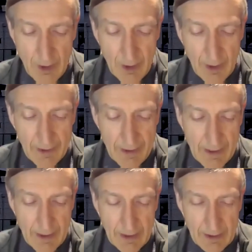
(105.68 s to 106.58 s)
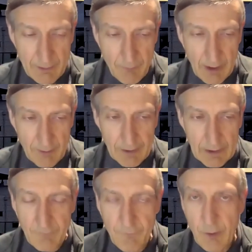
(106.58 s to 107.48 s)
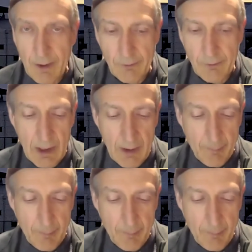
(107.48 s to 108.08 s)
And then we have like a 4-hour gap,